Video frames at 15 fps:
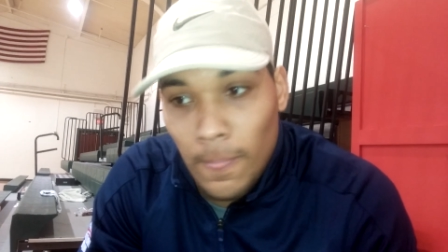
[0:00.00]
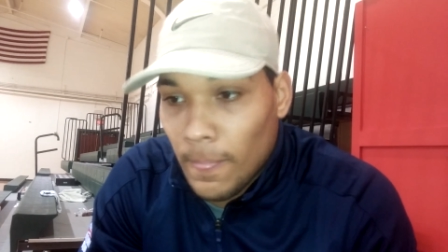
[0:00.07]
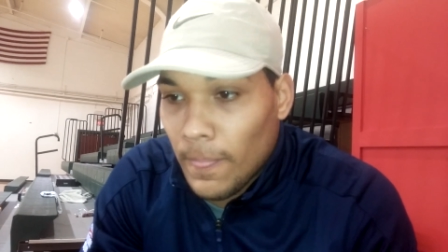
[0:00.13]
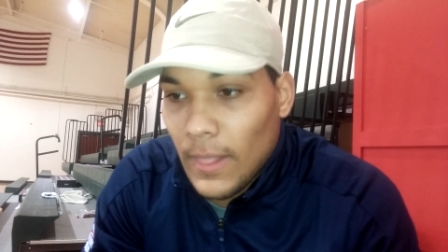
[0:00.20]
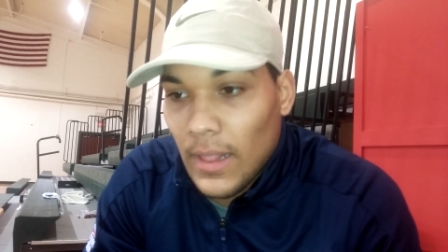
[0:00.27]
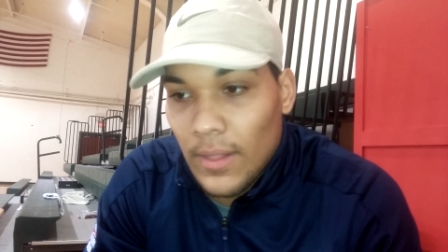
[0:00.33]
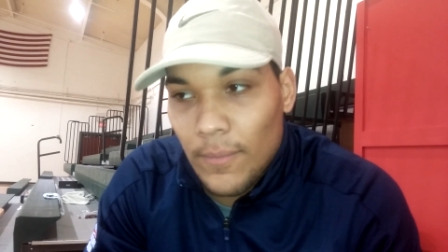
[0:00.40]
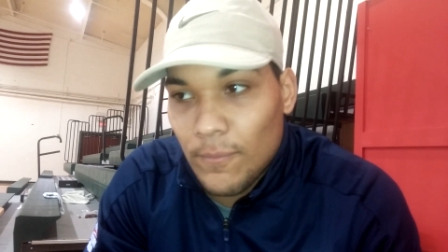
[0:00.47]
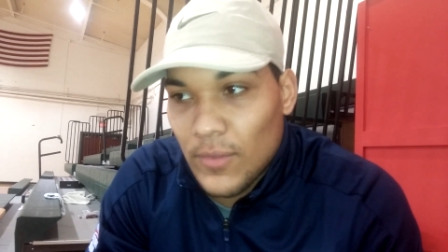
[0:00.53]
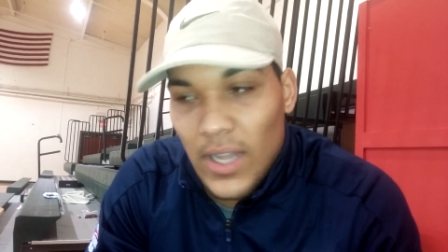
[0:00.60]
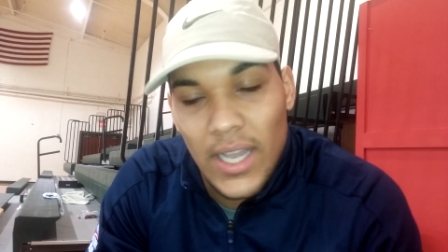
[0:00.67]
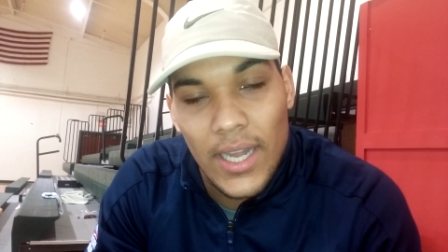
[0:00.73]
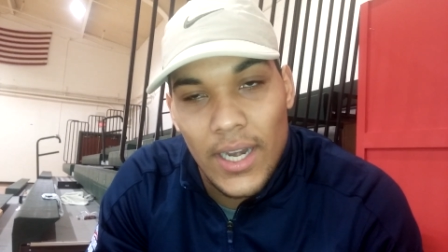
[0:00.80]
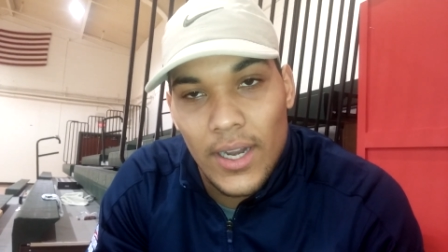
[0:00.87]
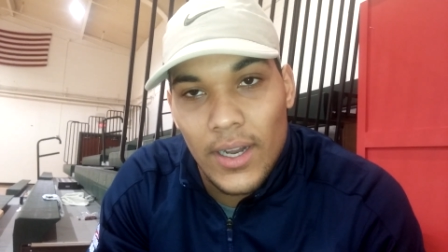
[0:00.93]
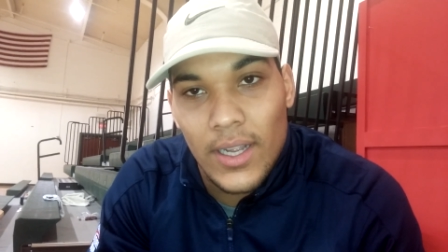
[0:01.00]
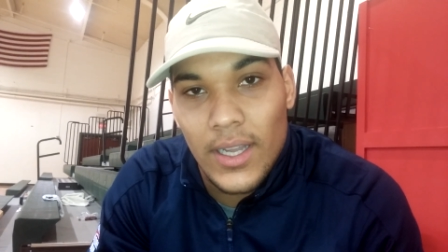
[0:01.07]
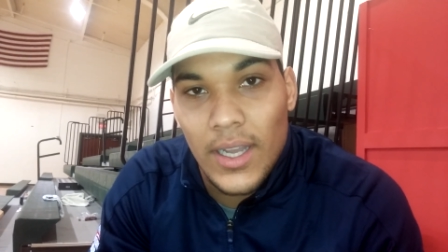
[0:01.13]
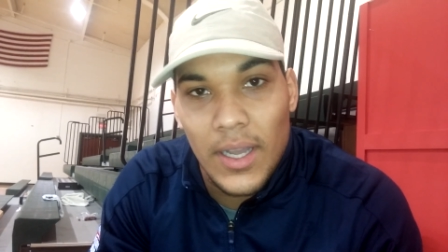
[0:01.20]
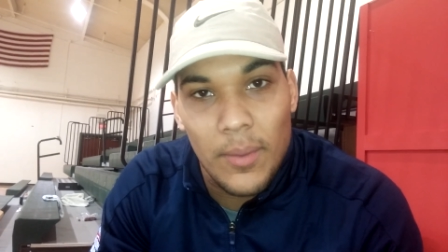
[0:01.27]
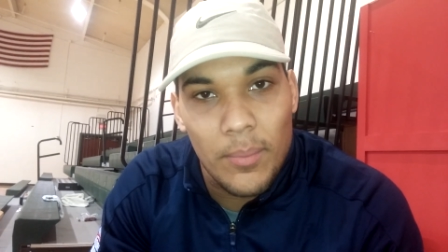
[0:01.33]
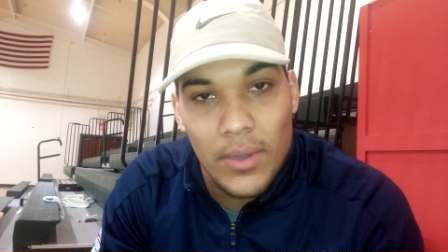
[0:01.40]
Mm-mm. I got a
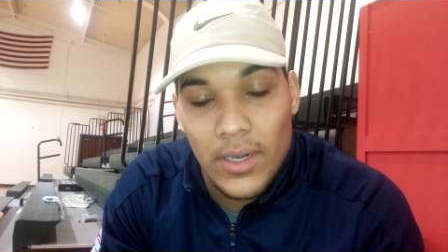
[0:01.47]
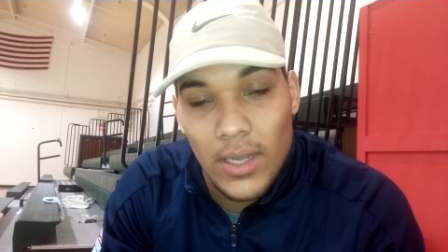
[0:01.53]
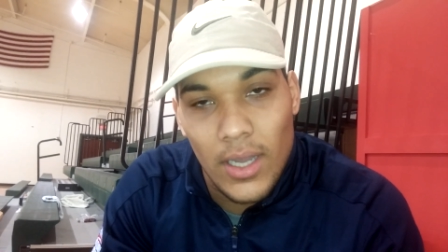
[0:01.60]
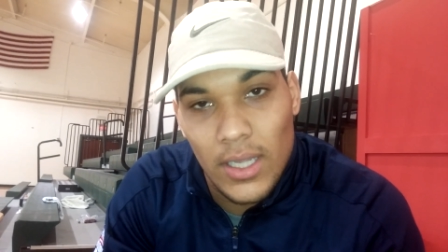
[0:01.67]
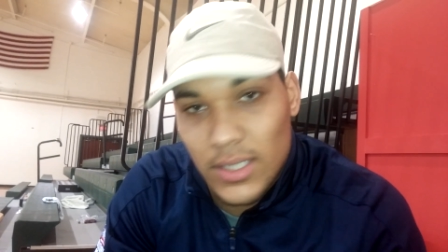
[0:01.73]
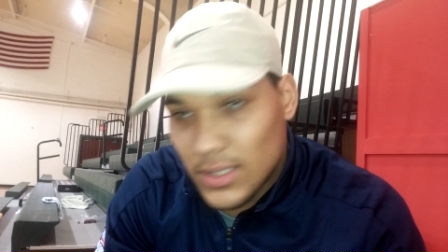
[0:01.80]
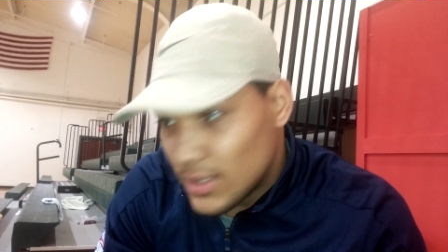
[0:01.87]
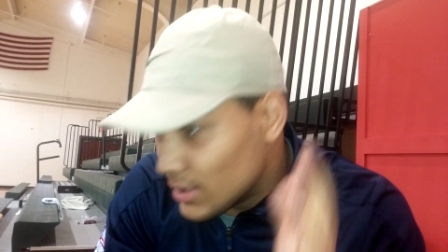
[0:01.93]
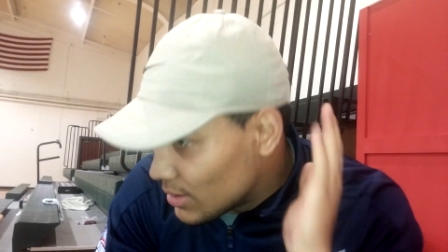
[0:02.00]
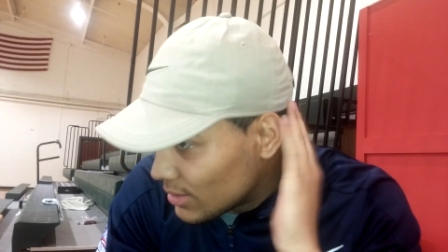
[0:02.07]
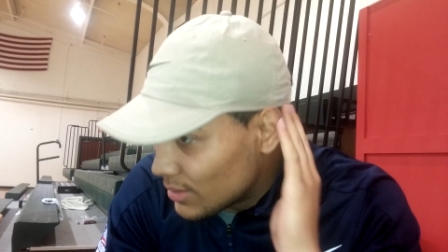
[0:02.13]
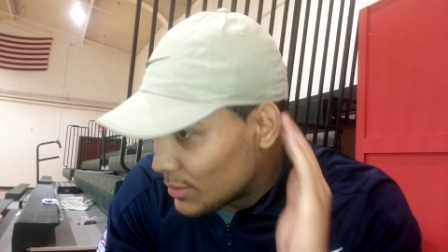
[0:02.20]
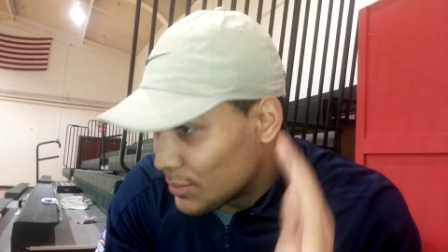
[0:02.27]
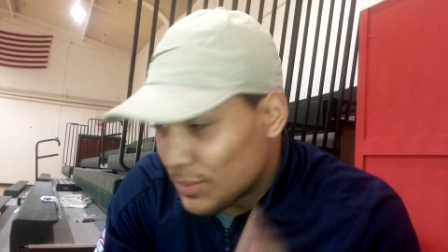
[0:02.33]
haircut, but no, i still